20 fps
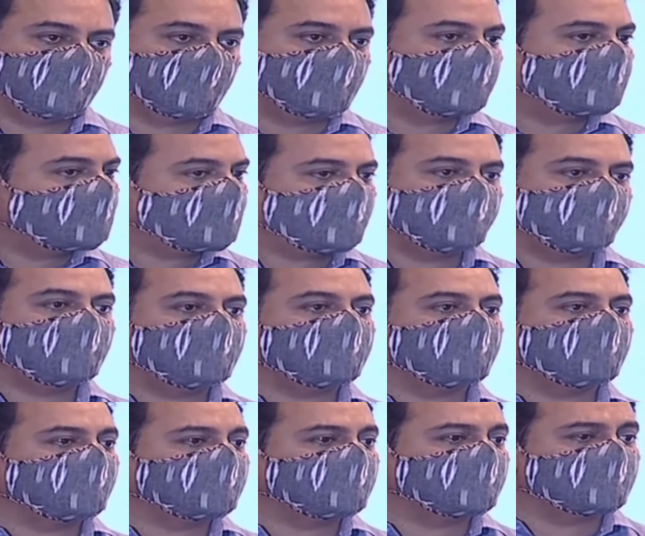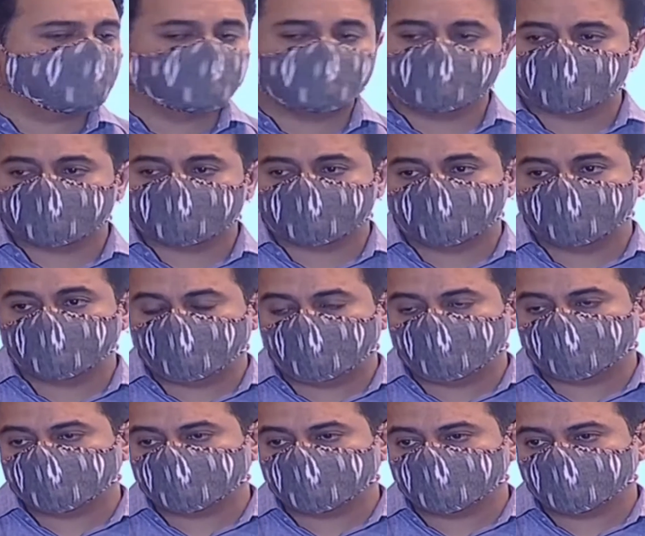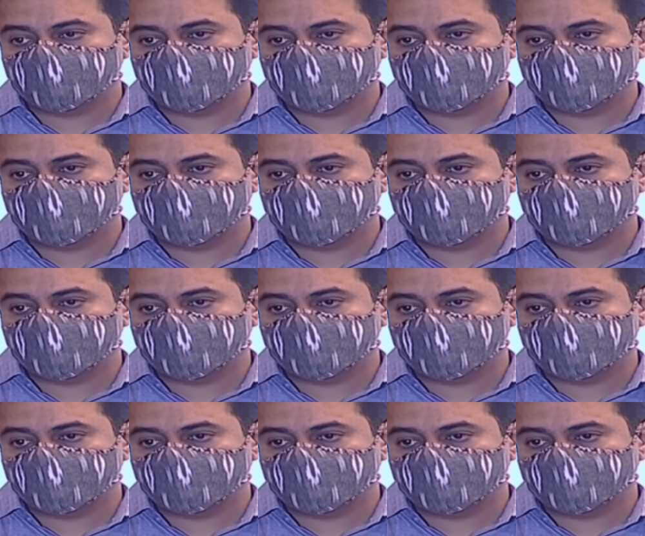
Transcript: We're very well connected to the rest of the world.